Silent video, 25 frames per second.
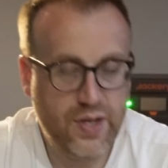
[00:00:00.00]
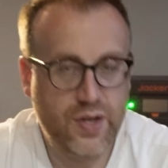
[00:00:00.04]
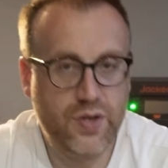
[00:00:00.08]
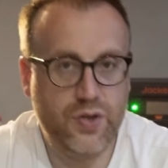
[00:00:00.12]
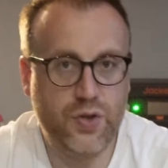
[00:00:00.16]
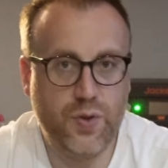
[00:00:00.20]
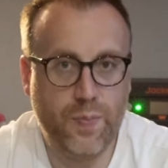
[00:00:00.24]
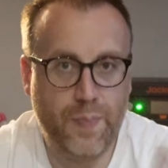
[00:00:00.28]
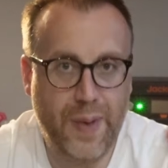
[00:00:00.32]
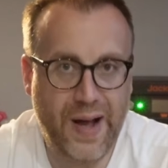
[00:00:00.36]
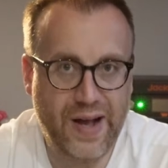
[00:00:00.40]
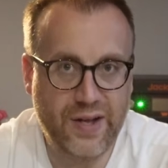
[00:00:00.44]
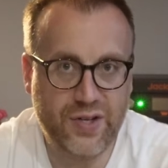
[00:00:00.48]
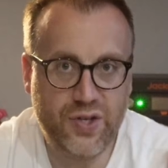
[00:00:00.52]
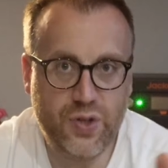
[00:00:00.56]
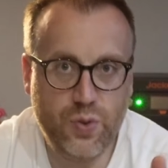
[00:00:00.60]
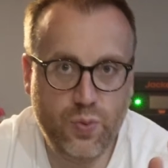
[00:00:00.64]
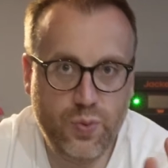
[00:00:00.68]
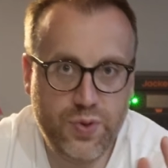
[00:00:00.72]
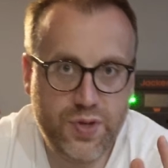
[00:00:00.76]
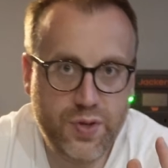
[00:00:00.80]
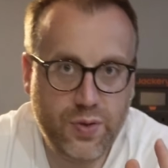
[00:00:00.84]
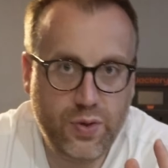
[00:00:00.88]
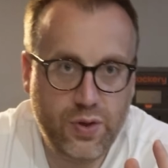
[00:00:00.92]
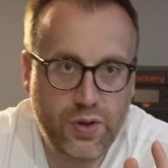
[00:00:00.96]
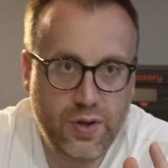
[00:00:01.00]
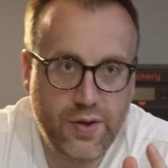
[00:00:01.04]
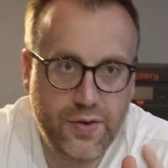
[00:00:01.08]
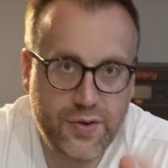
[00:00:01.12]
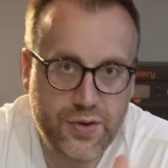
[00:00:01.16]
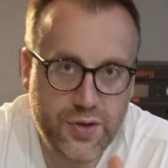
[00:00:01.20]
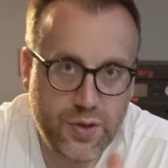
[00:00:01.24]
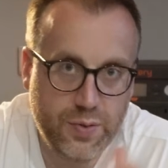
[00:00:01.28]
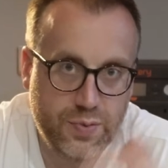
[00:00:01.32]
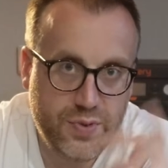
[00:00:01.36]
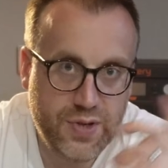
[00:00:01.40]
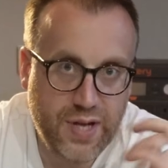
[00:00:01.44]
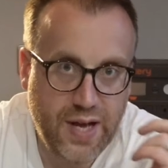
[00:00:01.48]
So back soon with some
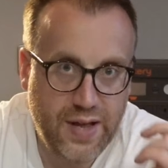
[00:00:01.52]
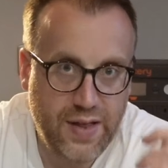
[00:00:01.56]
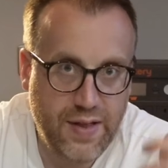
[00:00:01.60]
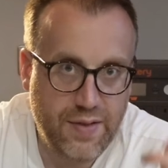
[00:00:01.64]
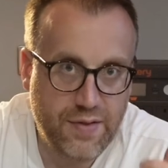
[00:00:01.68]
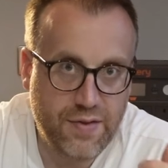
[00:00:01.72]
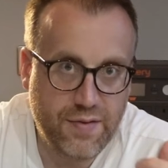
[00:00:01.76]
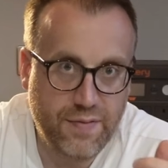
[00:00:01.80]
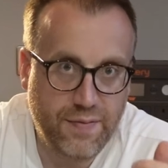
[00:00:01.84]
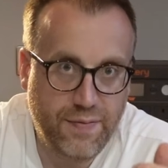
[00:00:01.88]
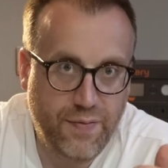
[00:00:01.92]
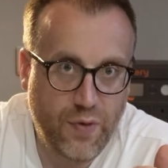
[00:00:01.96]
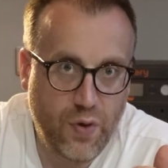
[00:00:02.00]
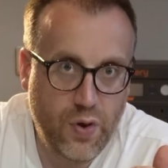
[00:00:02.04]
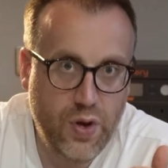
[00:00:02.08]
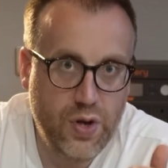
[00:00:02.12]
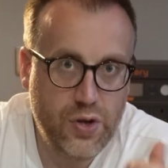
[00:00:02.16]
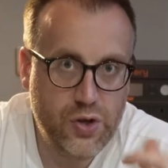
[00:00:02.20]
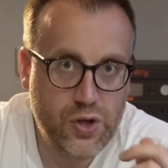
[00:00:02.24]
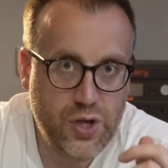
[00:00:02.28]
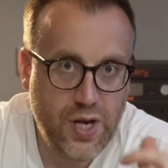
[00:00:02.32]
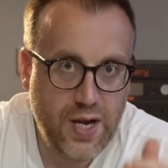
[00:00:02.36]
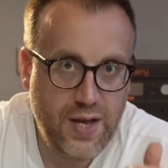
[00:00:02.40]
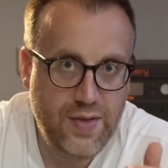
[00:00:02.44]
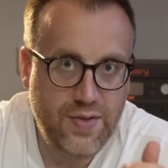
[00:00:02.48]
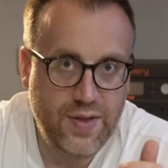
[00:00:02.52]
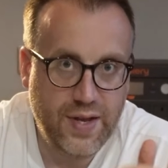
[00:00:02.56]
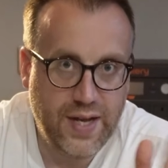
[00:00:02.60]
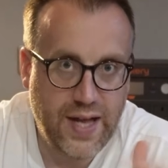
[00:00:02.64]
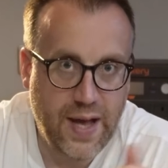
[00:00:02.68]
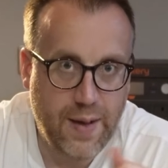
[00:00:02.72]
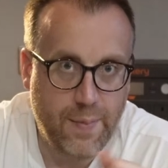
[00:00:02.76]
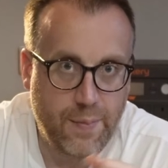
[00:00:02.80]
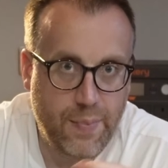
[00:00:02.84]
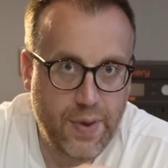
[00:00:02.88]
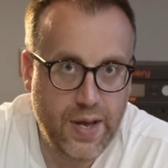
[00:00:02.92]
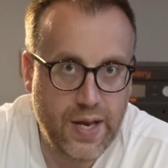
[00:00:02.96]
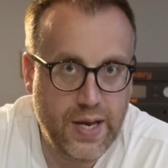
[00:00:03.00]
close-ups and then some footage in the
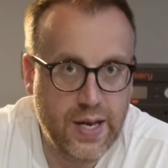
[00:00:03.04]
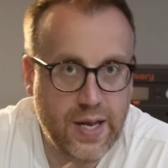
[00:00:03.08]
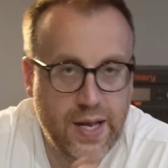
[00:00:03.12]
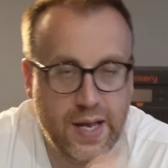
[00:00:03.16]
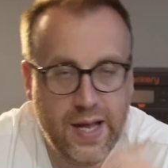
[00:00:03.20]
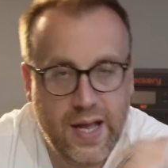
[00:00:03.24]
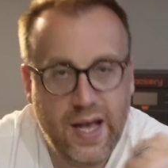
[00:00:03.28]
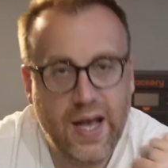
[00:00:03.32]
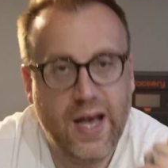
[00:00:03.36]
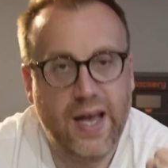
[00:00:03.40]
camping,